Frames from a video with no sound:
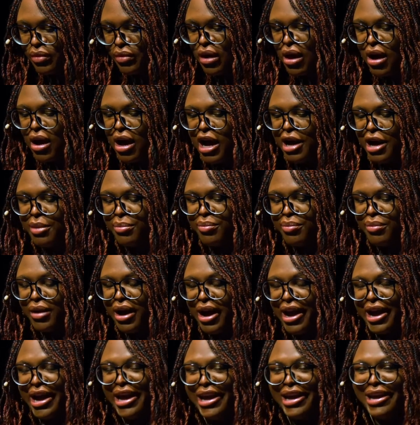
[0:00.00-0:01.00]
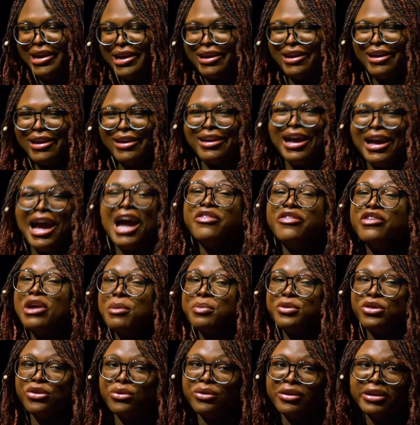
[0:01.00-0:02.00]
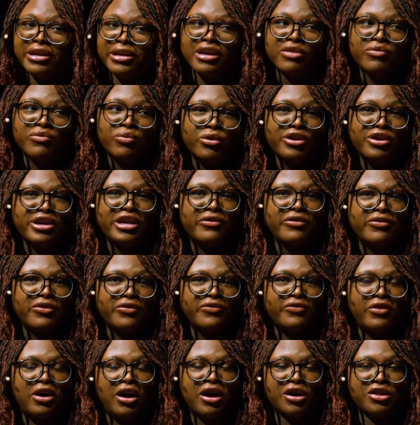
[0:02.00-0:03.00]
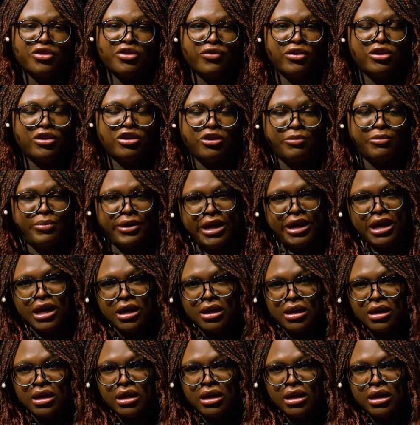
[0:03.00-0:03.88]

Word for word: I had the opportunity of working for Fox for a little bit.